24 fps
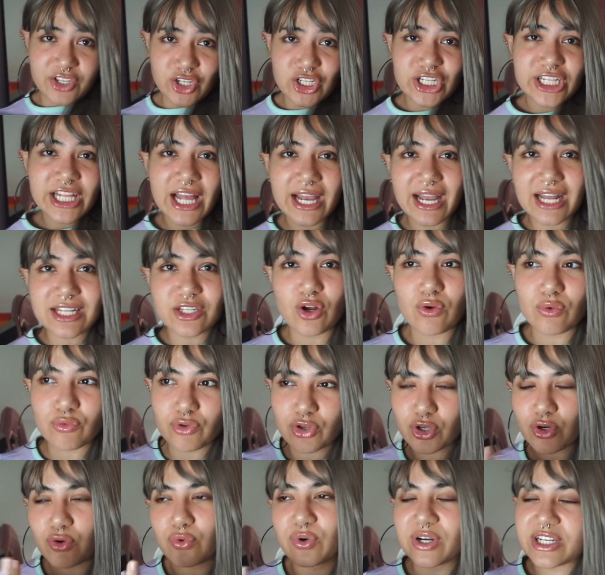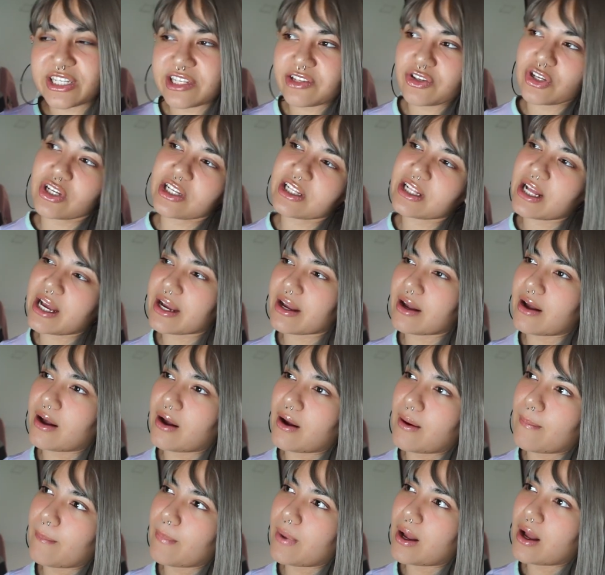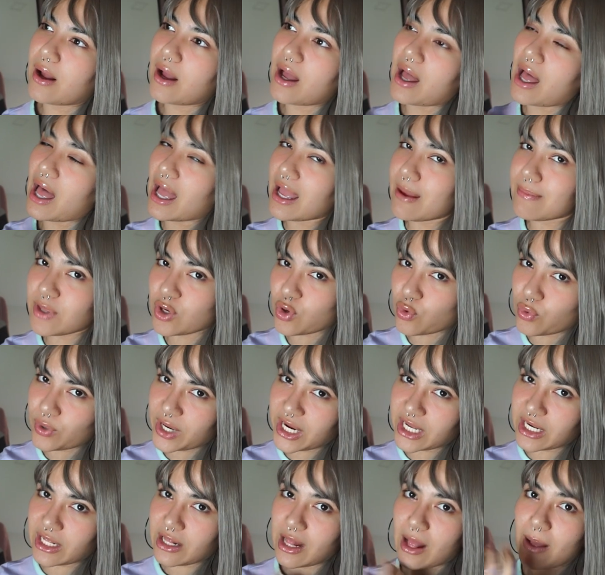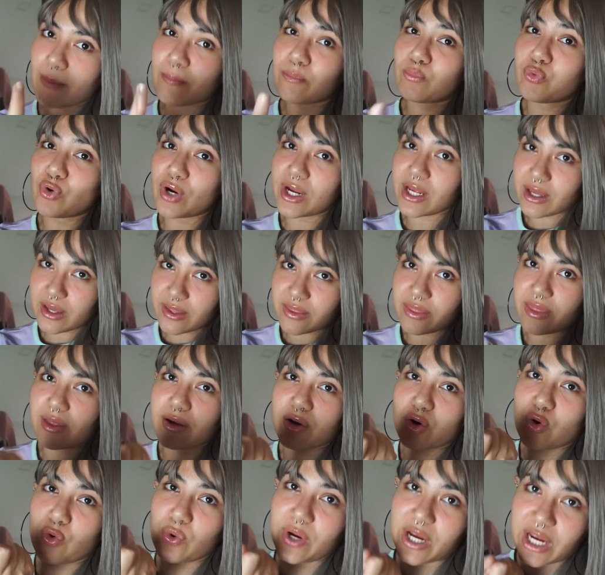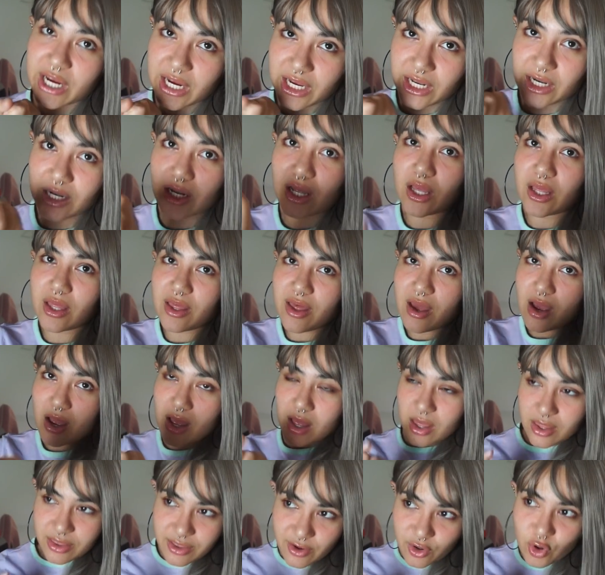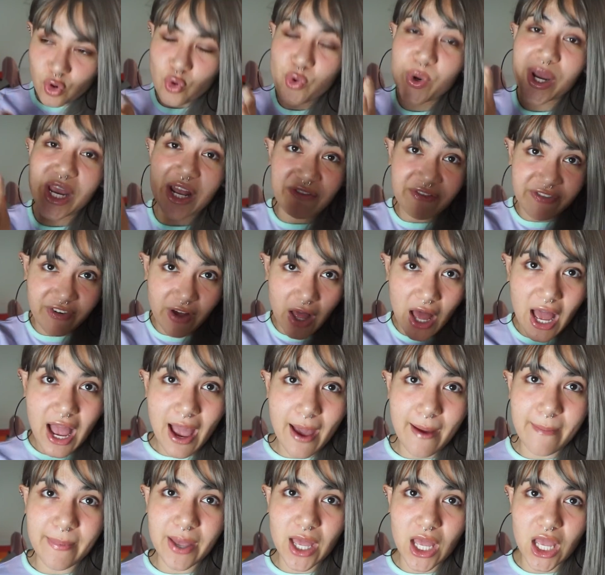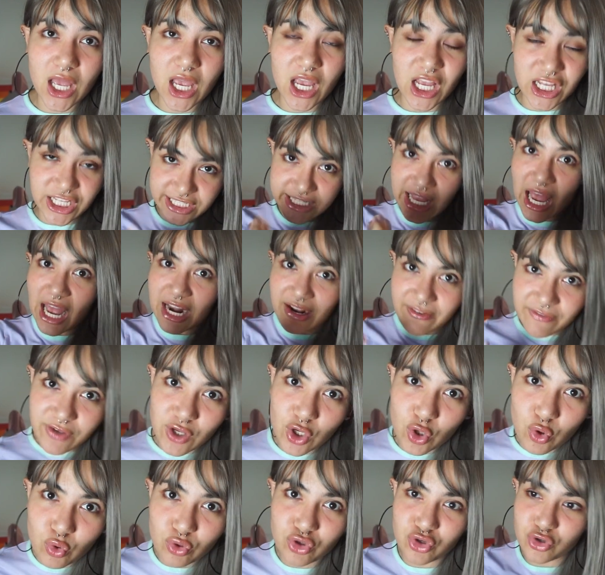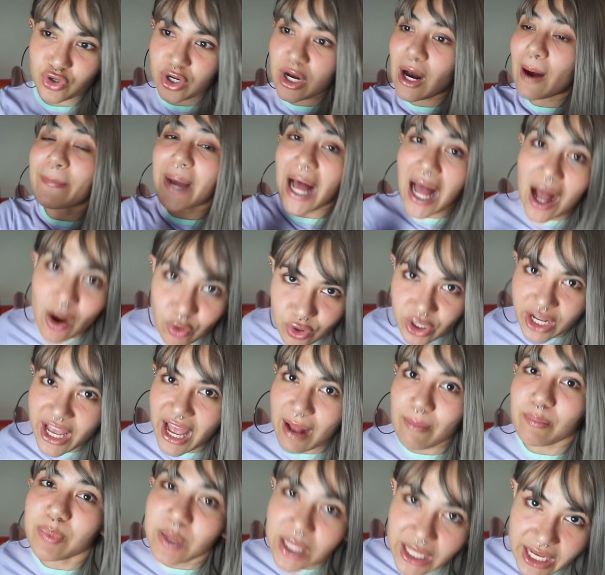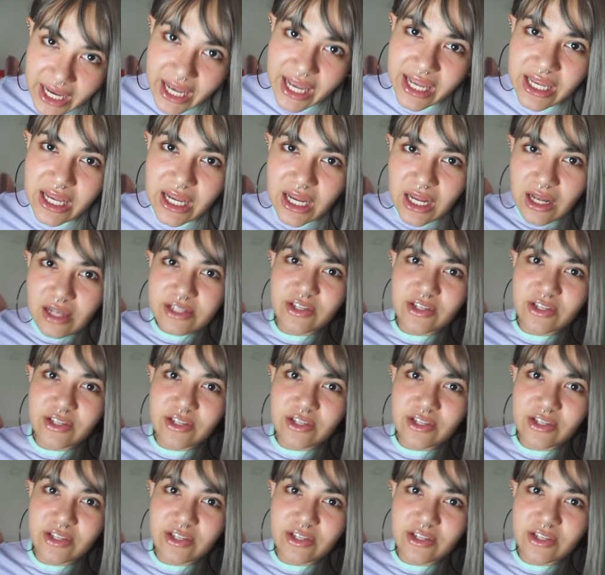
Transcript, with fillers: Just like I told you, it's just like, I am the queen, and I'm bringing the queen vibe inside of you to come out and play.